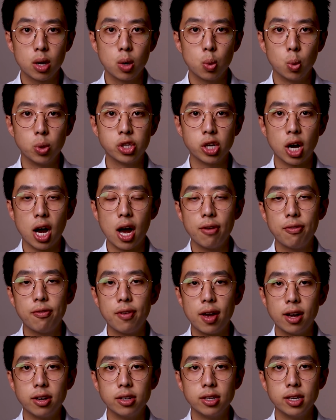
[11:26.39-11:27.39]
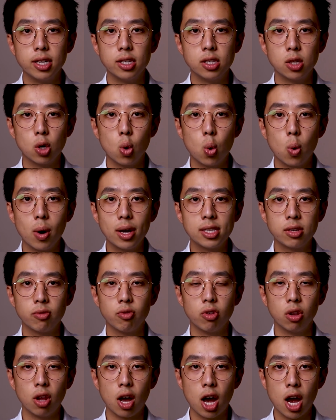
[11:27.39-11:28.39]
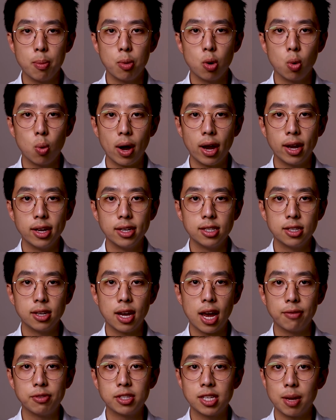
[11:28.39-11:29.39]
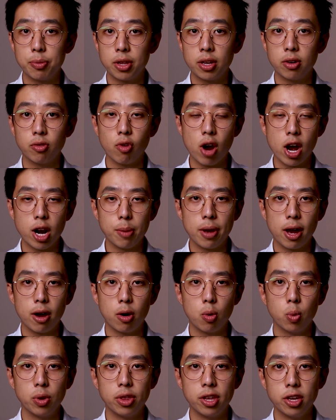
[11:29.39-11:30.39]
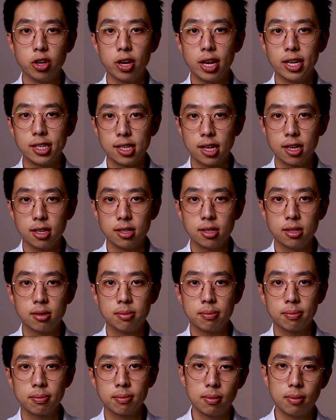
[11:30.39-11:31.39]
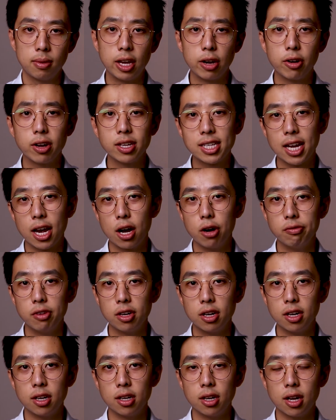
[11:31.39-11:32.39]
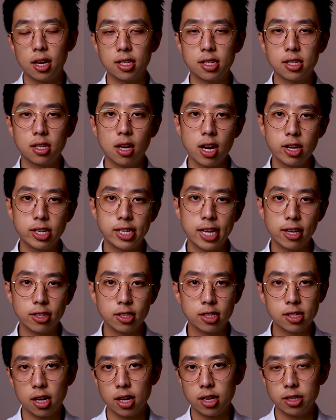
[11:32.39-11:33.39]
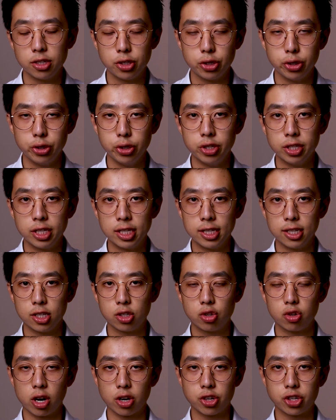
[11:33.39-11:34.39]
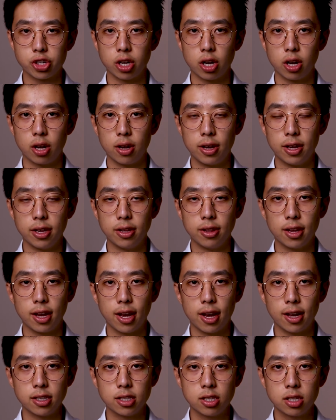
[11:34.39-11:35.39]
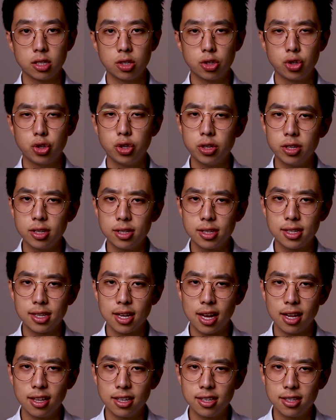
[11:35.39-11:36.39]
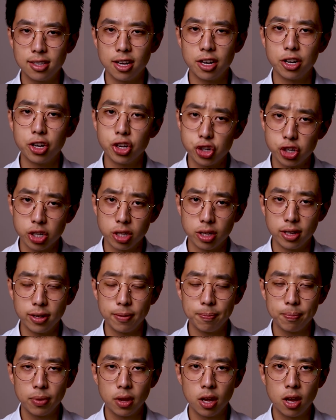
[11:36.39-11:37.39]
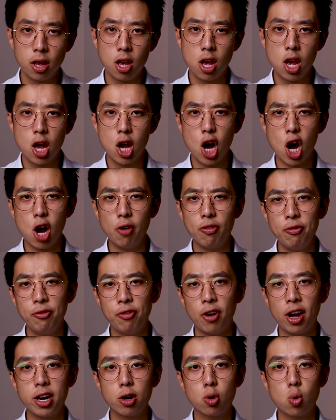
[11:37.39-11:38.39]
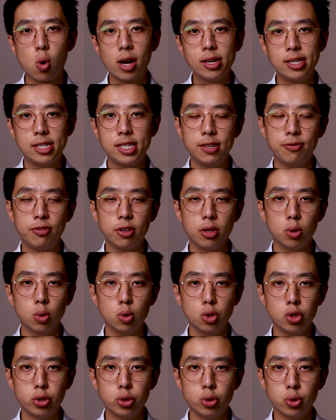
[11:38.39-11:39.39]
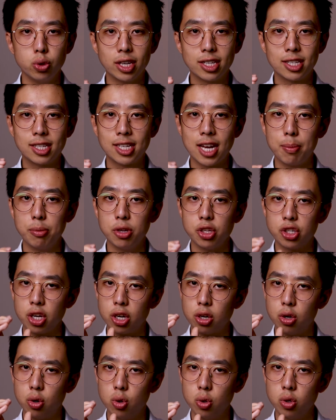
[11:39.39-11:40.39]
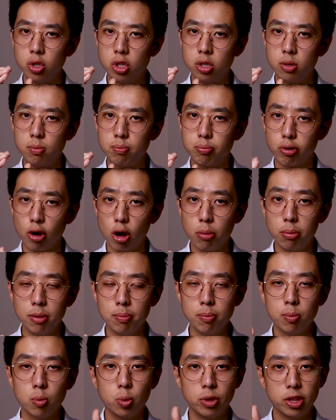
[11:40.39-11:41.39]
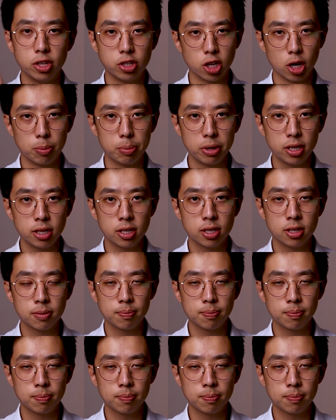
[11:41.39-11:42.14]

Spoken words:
which I found is always a reliable way to have something to write about within your essays. There is, however, a slight downside to using this structure in that students, at least initially, often find it quite difficult to establish a good problem with the topic.